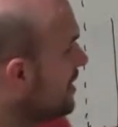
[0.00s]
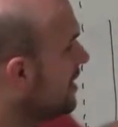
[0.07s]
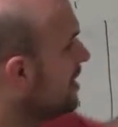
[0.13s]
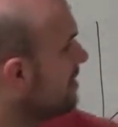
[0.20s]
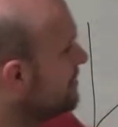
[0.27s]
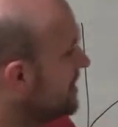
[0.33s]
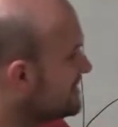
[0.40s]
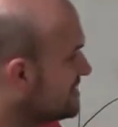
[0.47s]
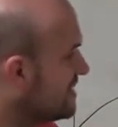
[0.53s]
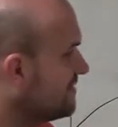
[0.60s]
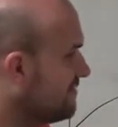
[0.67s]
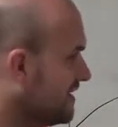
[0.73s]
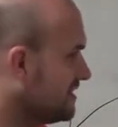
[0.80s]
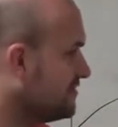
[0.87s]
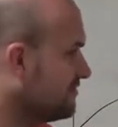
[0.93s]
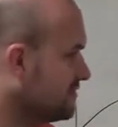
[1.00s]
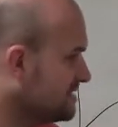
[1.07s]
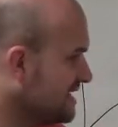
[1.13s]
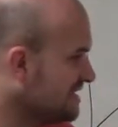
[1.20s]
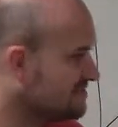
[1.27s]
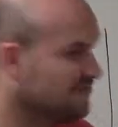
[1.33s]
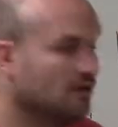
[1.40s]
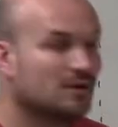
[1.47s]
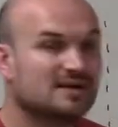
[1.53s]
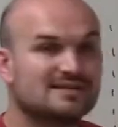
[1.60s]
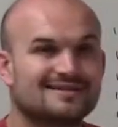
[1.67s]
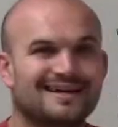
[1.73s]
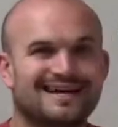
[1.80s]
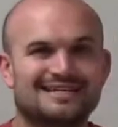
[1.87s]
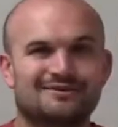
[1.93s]
um, identify the vertex,
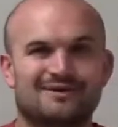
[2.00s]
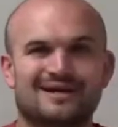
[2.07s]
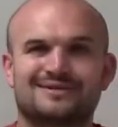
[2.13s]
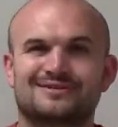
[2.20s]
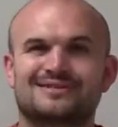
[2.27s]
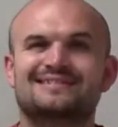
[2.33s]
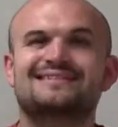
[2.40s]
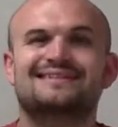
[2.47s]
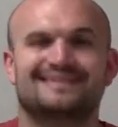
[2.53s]
focus, and directrix.